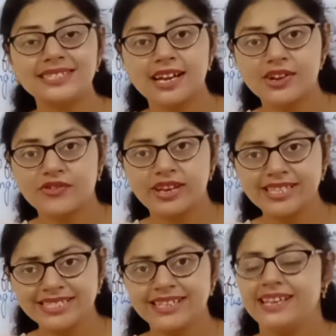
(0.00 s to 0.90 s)

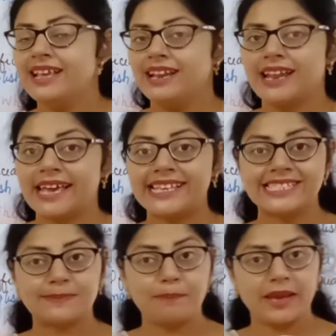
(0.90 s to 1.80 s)
countries like
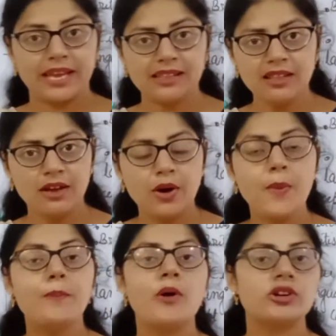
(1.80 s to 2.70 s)
Spain,
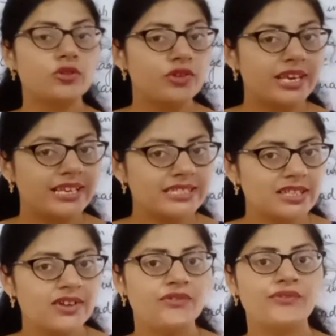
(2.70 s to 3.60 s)

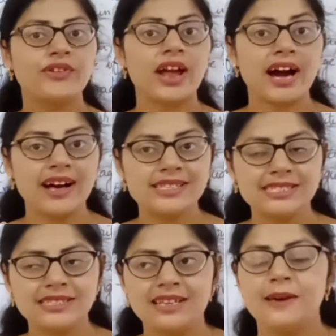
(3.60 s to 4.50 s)
Portuguese,
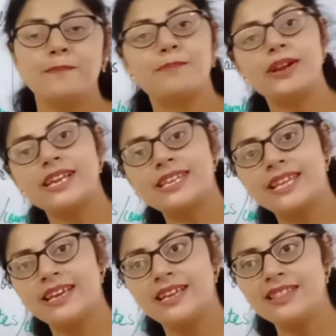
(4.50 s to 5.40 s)
France,
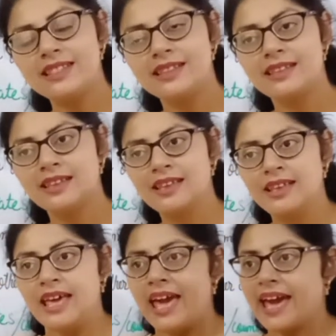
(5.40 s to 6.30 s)
Britain,
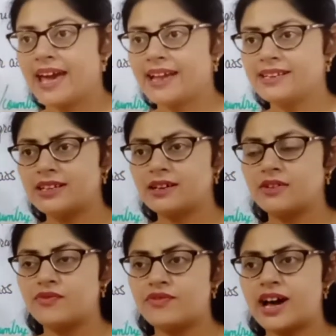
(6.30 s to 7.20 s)
and
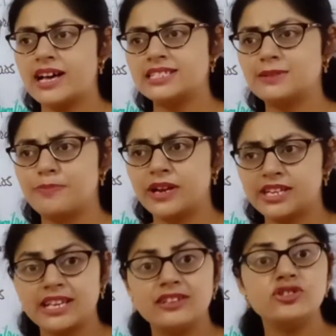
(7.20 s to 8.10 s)
France,
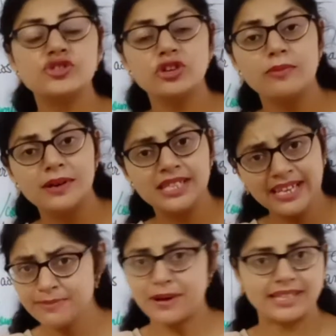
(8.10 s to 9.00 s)
Britain, Germany,
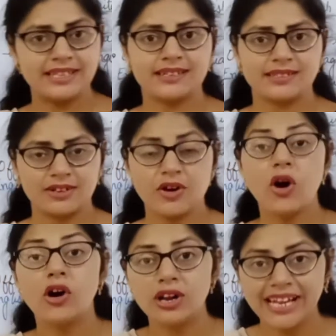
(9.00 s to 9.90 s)
and many other.
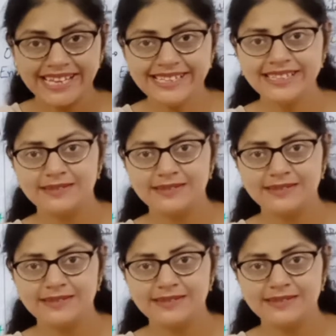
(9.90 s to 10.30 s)
Holland.